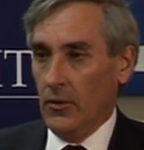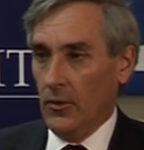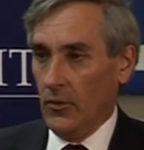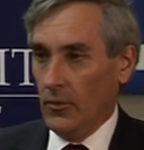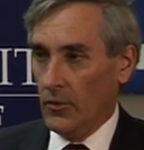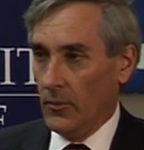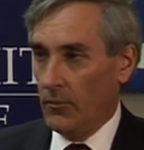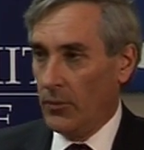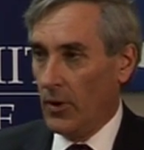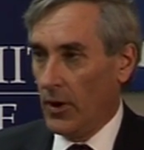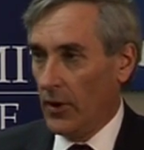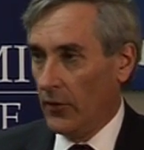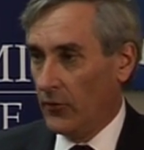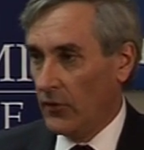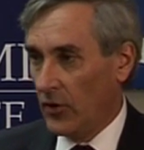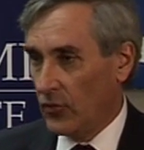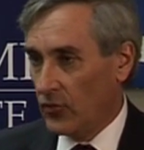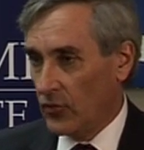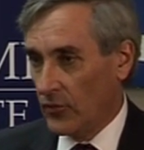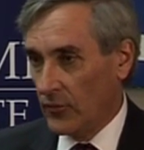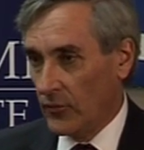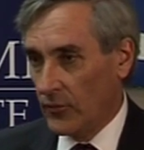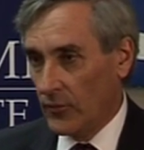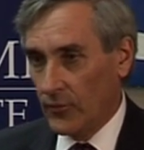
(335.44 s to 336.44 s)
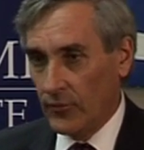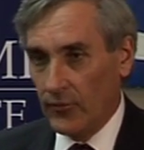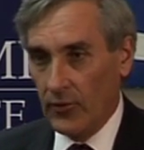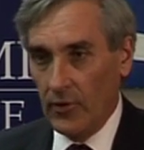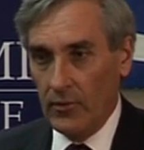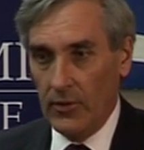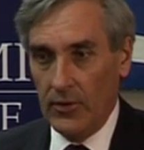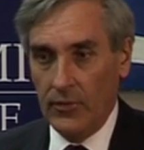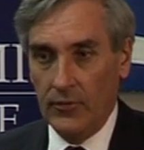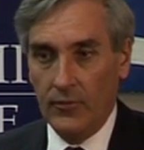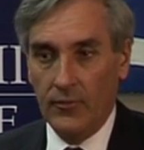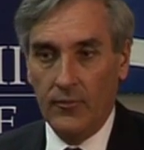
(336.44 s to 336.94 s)
The politicians
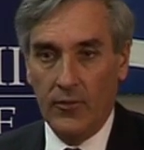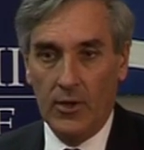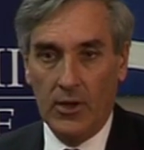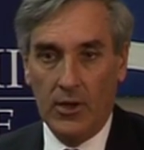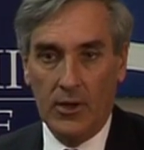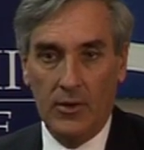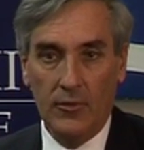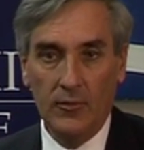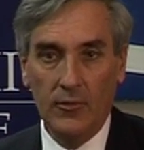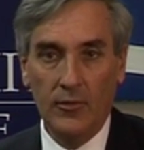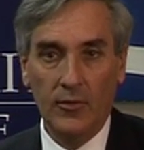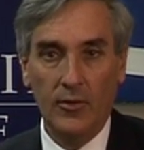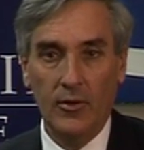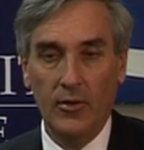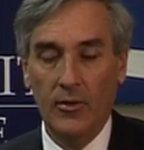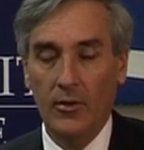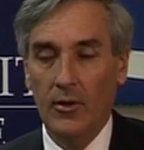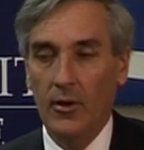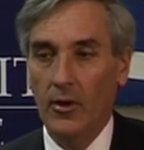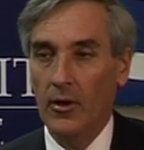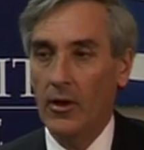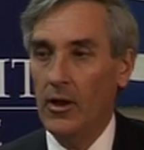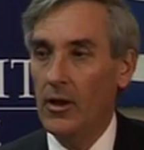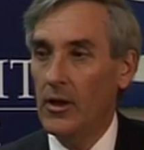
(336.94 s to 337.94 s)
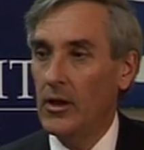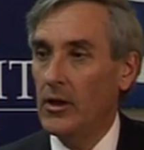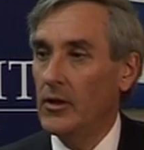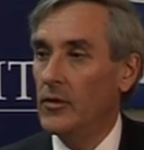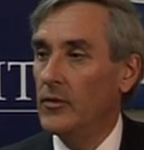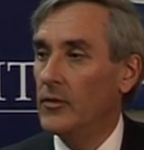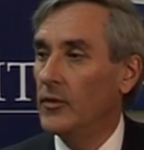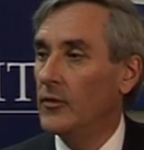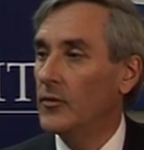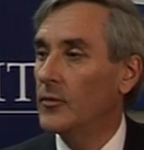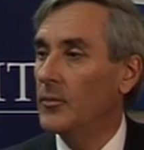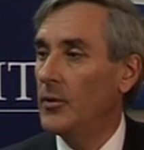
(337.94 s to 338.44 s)
also intervened early
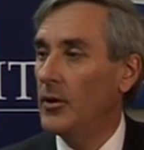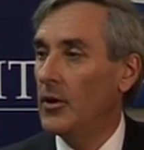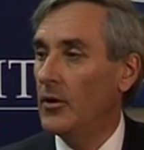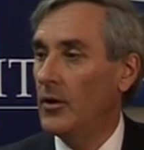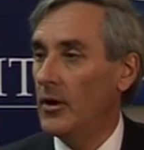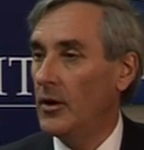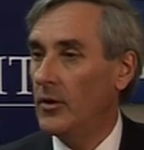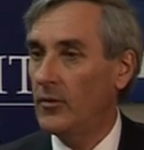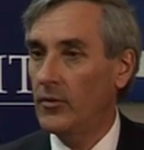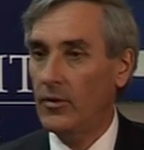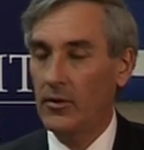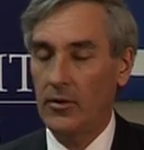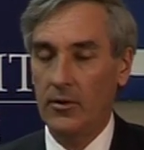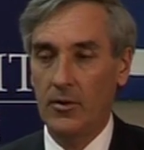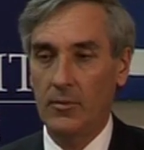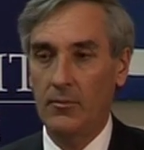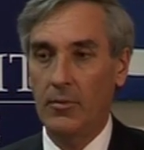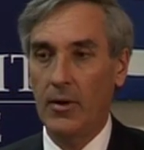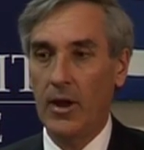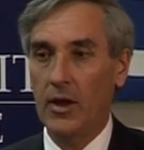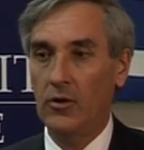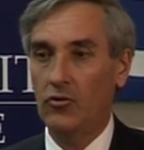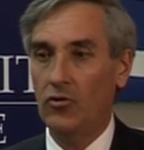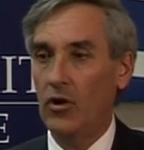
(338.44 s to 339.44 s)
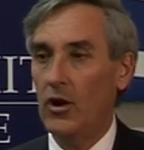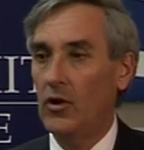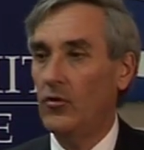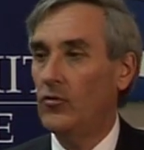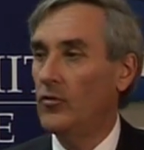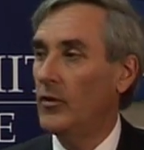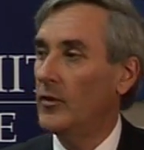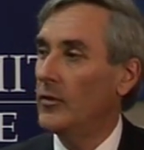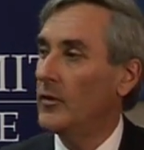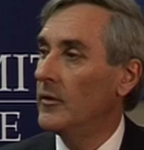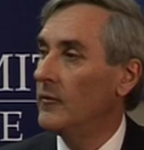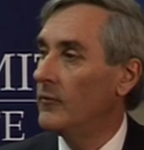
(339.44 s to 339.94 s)
in this period by
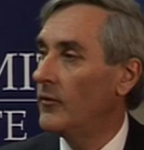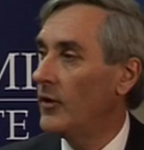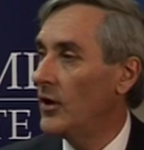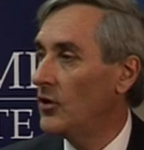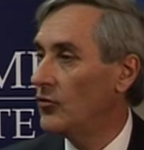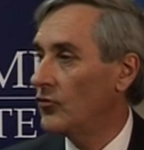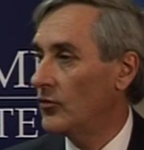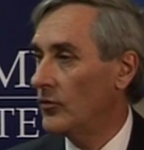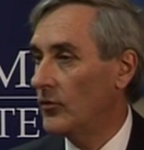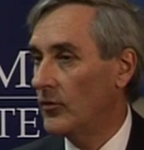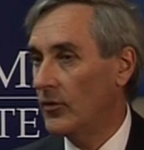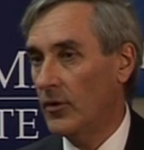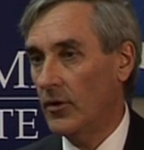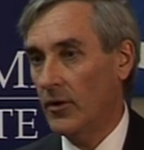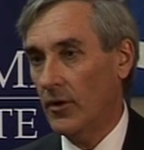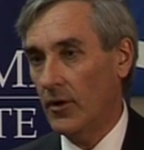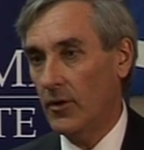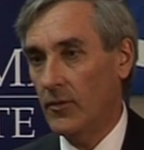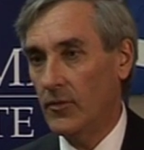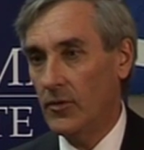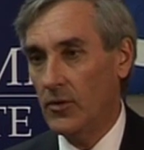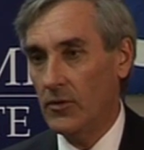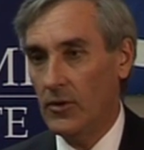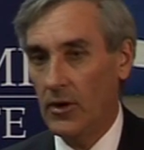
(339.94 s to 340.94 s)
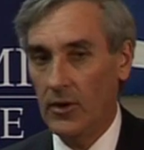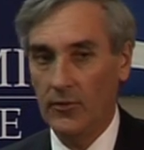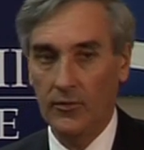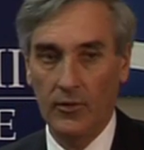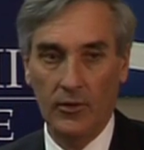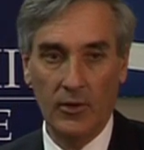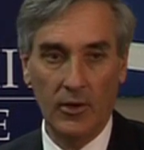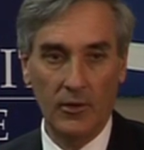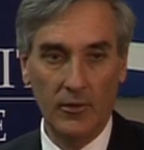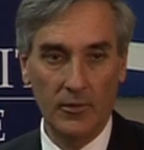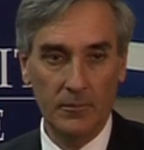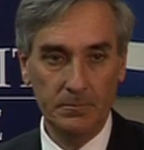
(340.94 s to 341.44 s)
changing the inflation target in the United
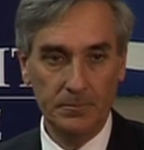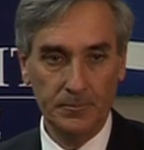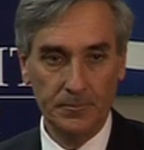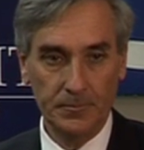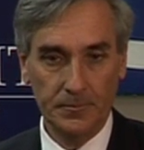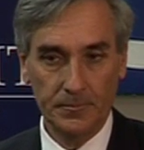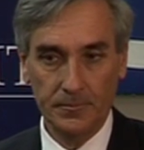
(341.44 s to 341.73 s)
Kingdom,